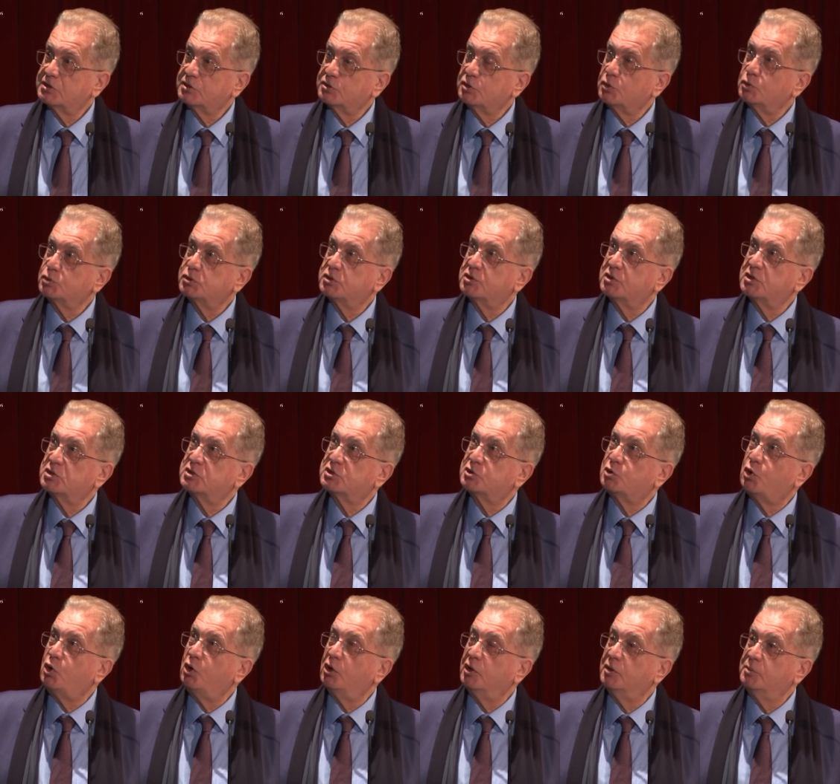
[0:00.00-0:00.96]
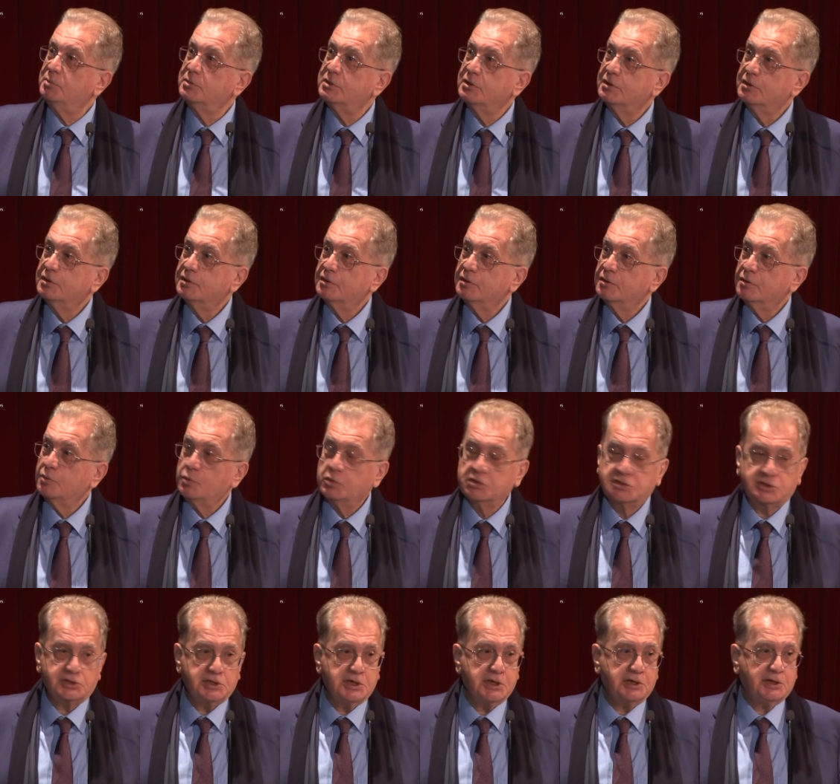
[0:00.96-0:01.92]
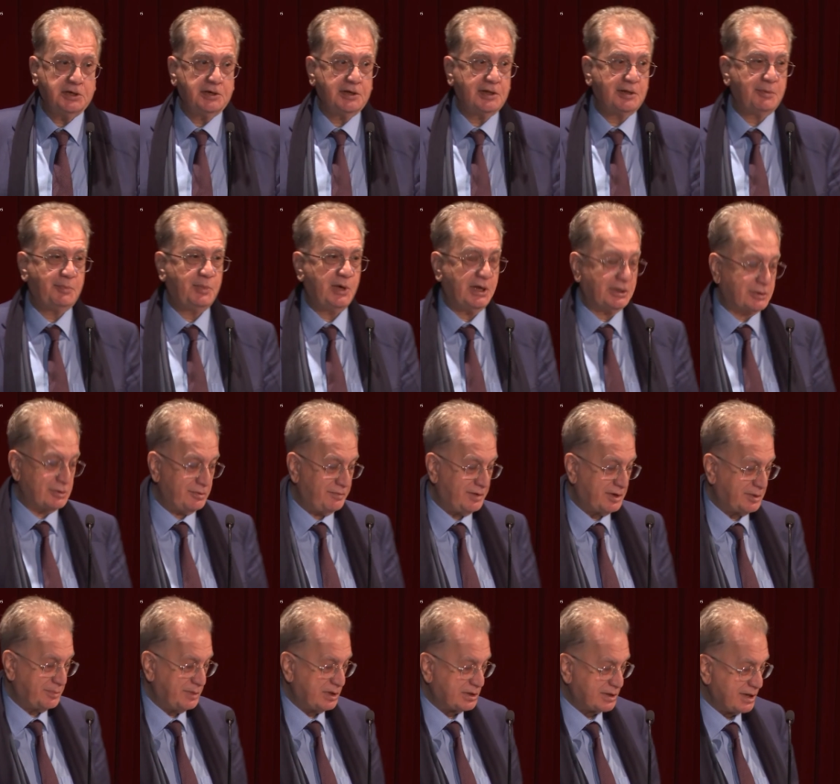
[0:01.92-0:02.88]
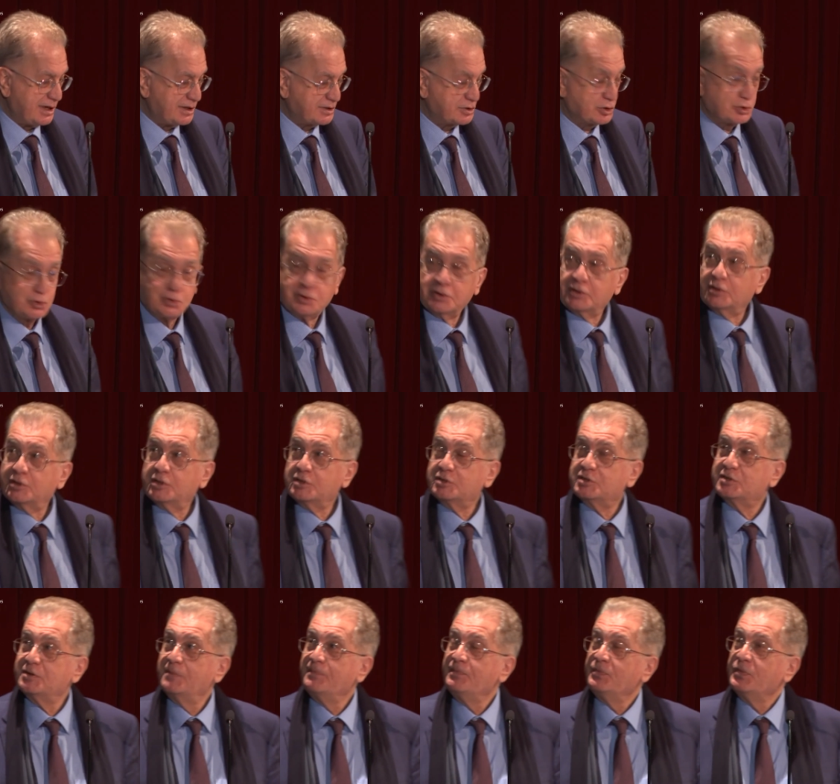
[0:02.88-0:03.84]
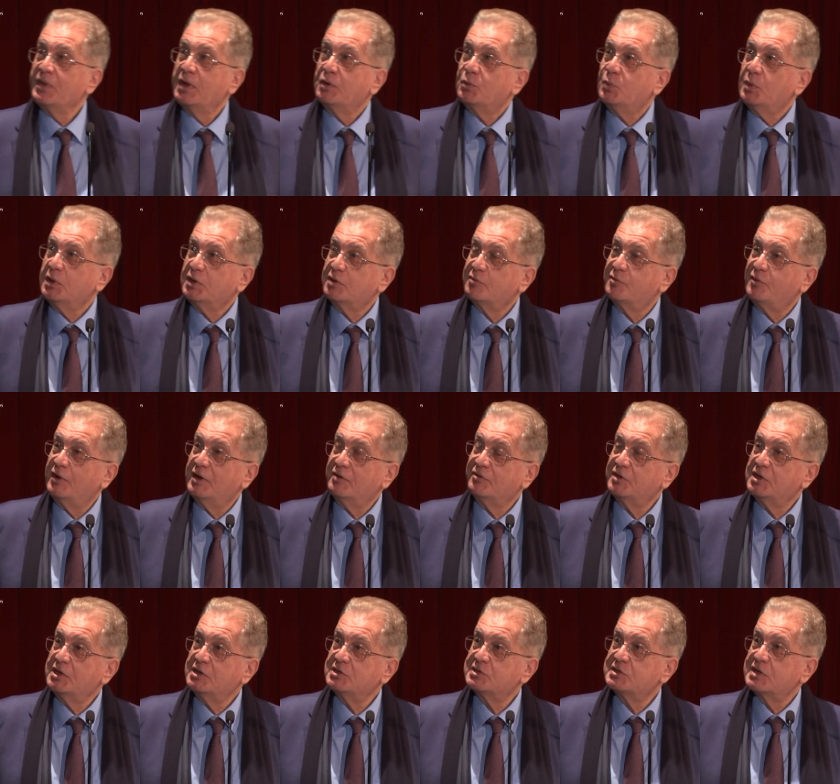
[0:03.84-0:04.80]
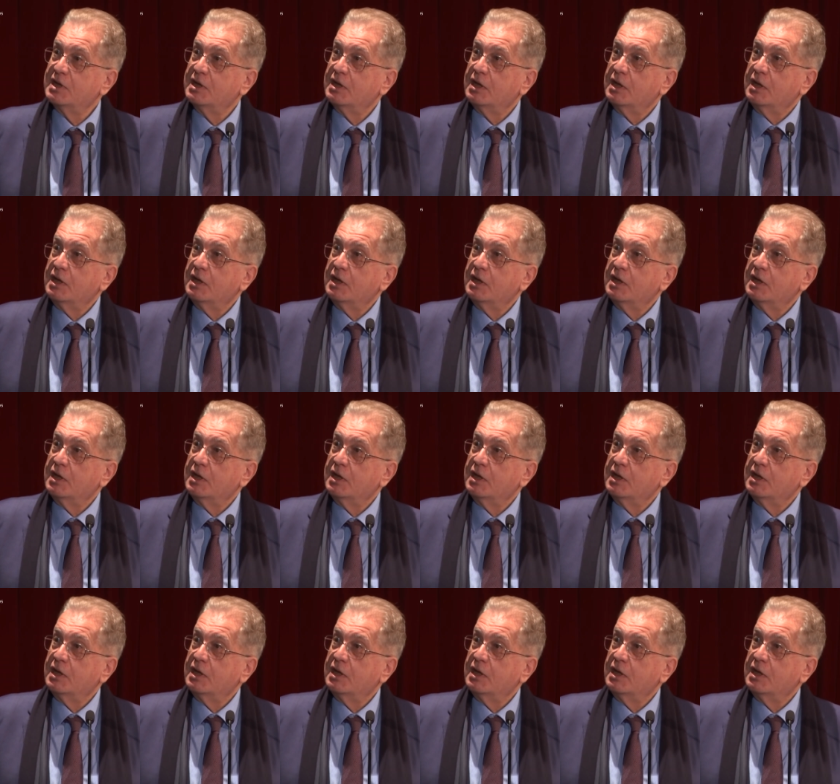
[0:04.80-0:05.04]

and also this column was taken as a part of Hermitage during these twenty-five years.